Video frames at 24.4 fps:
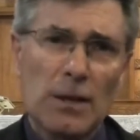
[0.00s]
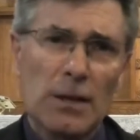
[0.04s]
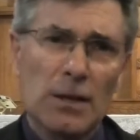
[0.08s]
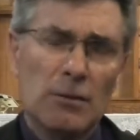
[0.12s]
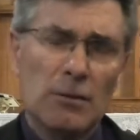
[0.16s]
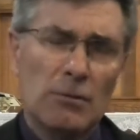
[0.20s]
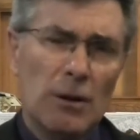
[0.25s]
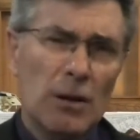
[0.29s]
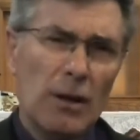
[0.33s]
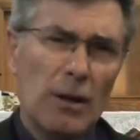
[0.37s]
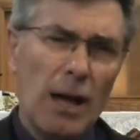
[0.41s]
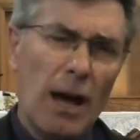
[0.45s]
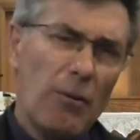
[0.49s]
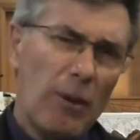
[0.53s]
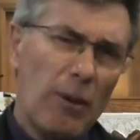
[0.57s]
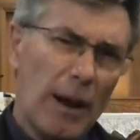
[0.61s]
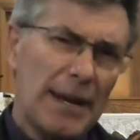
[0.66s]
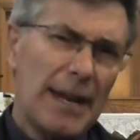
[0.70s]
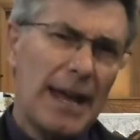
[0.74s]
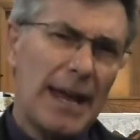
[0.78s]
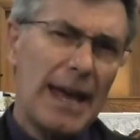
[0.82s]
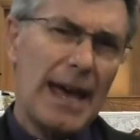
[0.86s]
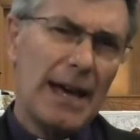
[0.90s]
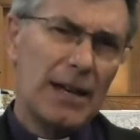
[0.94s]
Well, I
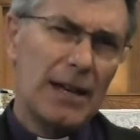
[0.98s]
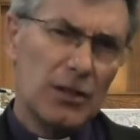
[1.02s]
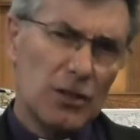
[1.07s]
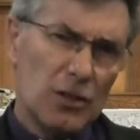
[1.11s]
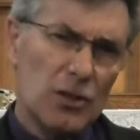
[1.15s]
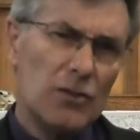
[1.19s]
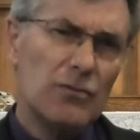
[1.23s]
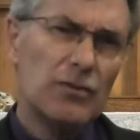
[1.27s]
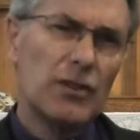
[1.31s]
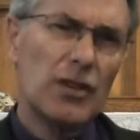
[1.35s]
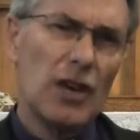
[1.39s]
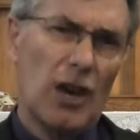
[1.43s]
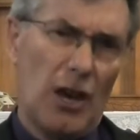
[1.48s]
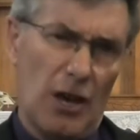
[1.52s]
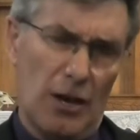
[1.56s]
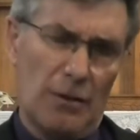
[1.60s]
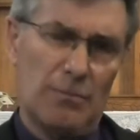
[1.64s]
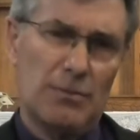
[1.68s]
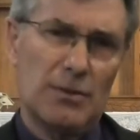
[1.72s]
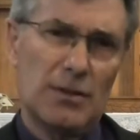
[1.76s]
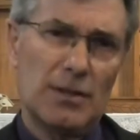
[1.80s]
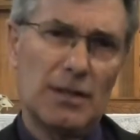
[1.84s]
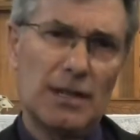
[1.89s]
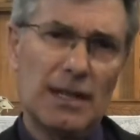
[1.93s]
wonder how you've
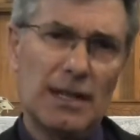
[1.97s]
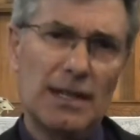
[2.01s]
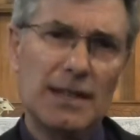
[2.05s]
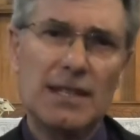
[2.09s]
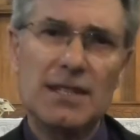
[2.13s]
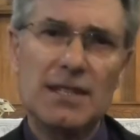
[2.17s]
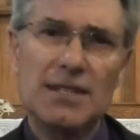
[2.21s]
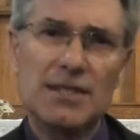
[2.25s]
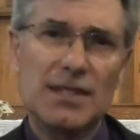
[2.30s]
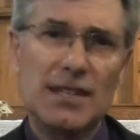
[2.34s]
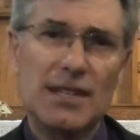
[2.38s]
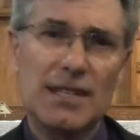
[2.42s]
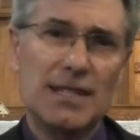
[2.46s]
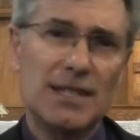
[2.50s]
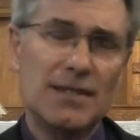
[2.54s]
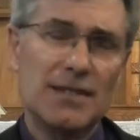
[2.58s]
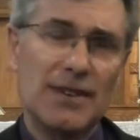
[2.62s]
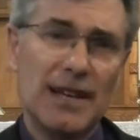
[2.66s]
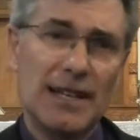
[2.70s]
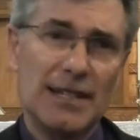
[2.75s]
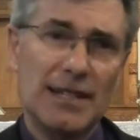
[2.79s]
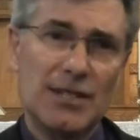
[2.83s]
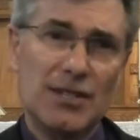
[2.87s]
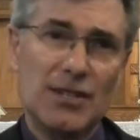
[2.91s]
coped in this season of
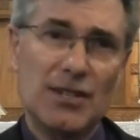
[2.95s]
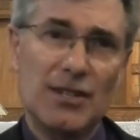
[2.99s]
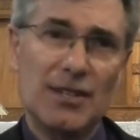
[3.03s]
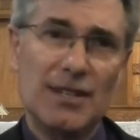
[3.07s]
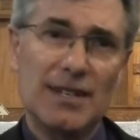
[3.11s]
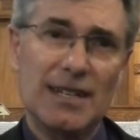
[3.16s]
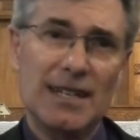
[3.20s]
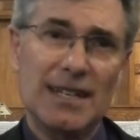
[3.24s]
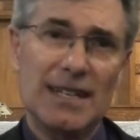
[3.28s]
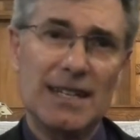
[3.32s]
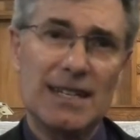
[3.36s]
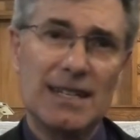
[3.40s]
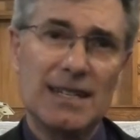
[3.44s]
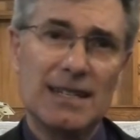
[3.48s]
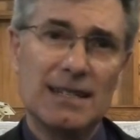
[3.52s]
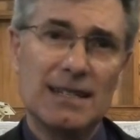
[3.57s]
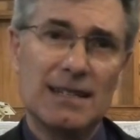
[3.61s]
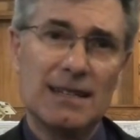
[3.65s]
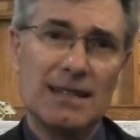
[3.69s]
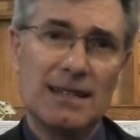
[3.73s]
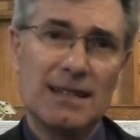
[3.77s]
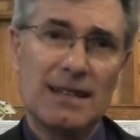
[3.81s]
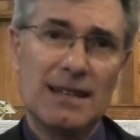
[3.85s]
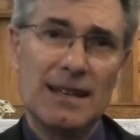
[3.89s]
uncertainty.
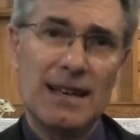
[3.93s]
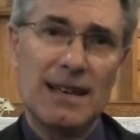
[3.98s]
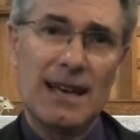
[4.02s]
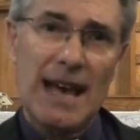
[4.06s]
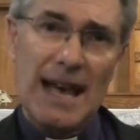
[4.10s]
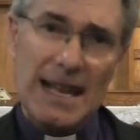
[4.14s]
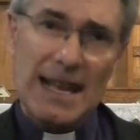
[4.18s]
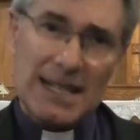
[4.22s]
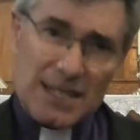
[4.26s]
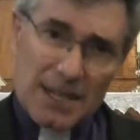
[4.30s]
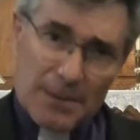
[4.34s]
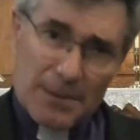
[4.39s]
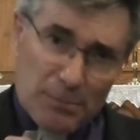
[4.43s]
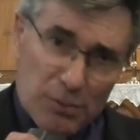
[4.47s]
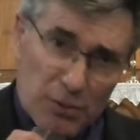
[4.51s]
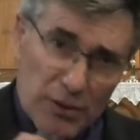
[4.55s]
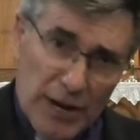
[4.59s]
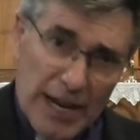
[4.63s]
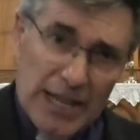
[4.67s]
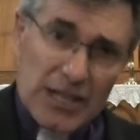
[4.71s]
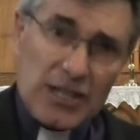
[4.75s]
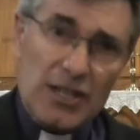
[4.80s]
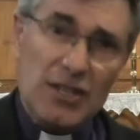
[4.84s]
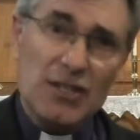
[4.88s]
As the
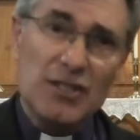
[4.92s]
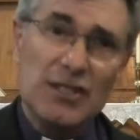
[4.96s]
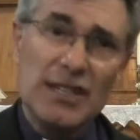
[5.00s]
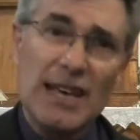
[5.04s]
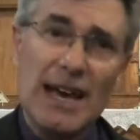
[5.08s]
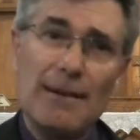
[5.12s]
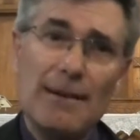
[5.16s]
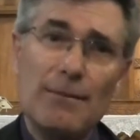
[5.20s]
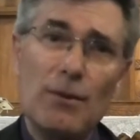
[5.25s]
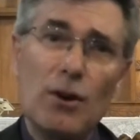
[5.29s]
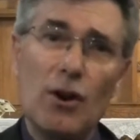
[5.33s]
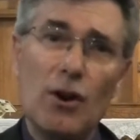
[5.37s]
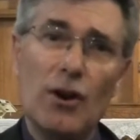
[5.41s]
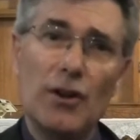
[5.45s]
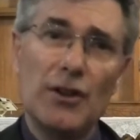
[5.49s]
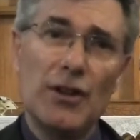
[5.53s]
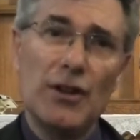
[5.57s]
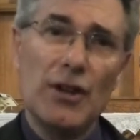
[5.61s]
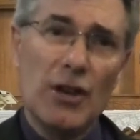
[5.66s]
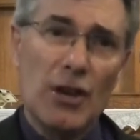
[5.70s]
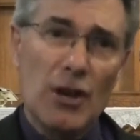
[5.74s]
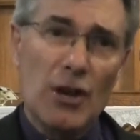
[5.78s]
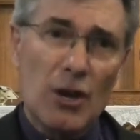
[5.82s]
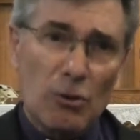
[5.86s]
pressures come on,
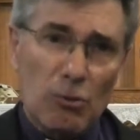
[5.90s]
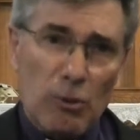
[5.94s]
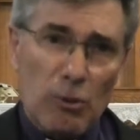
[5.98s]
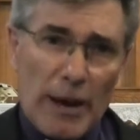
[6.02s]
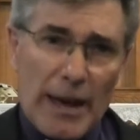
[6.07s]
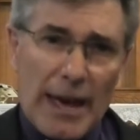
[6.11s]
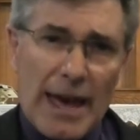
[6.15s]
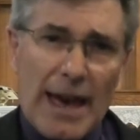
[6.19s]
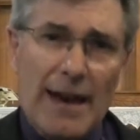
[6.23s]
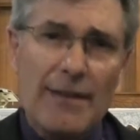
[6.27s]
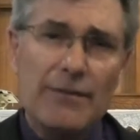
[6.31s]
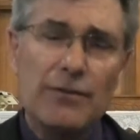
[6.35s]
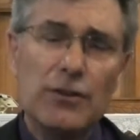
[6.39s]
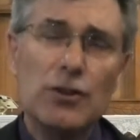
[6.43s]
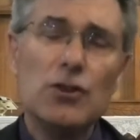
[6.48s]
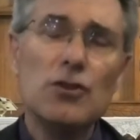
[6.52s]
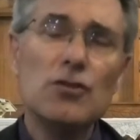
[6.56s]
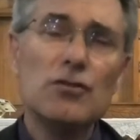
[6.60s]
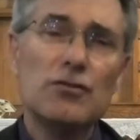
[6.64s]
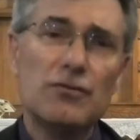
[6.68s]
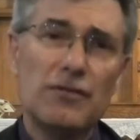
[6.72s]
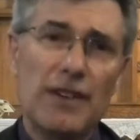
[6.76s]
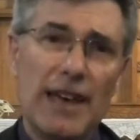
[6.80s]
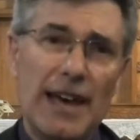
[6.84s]
where have
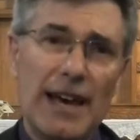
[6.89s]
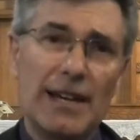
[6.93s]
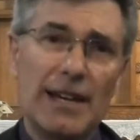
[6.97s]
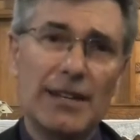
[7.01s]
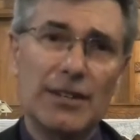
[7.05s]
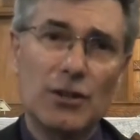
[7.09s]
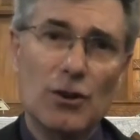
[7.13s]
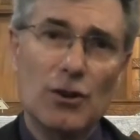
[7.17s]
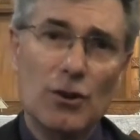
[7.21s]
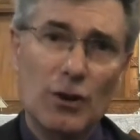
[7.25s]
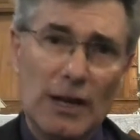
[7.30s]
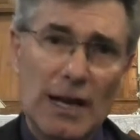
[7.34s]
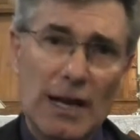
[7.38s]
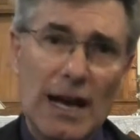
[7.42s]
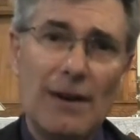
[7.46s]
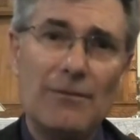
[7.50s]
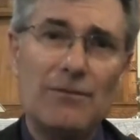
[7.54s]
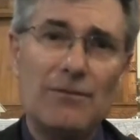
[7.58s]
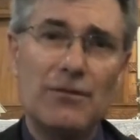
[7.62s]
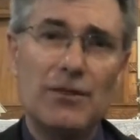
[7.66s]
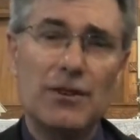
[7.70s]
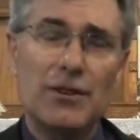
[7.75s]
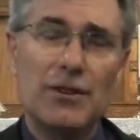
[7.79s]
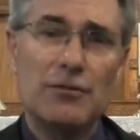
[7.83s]
you found your
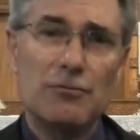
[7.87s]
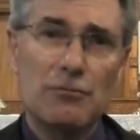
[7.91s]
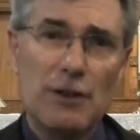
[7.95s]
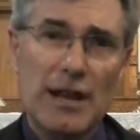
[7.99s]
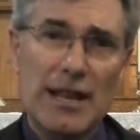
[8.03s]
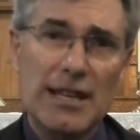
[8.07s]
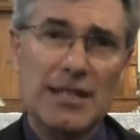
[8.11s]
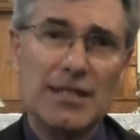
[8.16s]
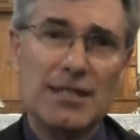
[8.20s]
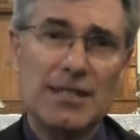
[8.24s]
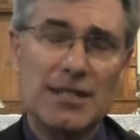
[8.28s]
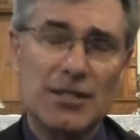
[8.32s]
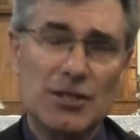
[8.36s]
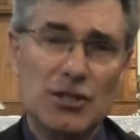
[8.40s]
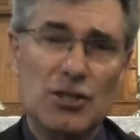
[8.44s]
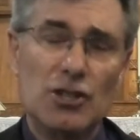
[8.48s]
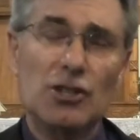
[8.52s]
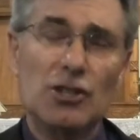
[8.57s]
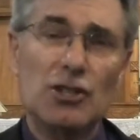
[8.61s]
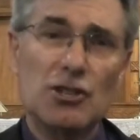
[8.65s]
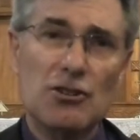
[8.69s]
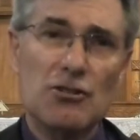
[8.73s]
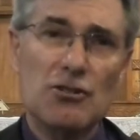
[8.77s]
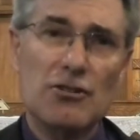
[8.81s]
comfort, rest, and
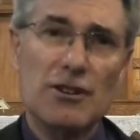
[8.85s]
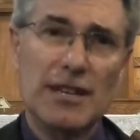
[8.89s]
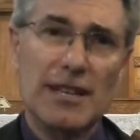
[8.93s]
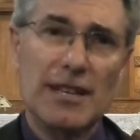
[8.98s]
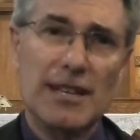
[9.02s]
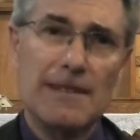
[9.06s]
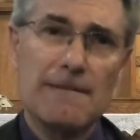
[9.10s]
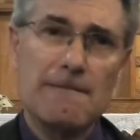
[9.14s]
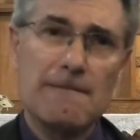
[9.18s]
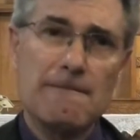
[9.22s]
security?